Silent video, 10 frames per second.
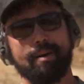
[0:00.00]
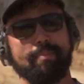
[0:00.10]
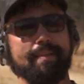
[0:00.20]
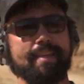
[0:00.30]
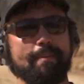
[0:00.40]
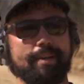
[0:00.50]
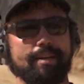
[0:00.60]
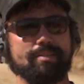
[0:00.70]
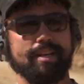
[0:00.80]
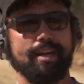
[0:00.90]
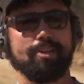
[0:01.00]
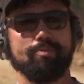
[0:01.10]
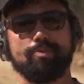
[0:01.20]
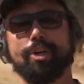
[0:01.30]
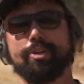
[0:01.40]
But with that being said,
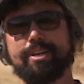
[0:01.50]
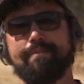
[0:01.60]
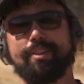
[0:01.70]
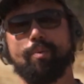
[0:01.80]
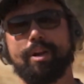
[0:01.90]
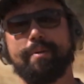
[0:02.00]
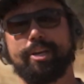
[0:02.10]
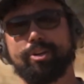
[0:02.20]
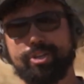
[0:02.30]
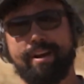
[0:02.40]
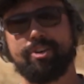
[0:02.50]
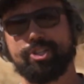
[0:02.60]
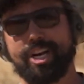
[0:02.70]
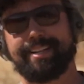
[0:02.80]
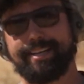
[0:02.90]
you, you, know, you definitely want to make your every
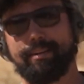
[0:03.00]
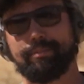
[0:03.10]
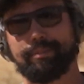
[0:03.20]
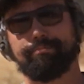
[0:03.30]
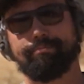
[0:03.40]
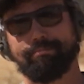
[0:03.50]
shot count.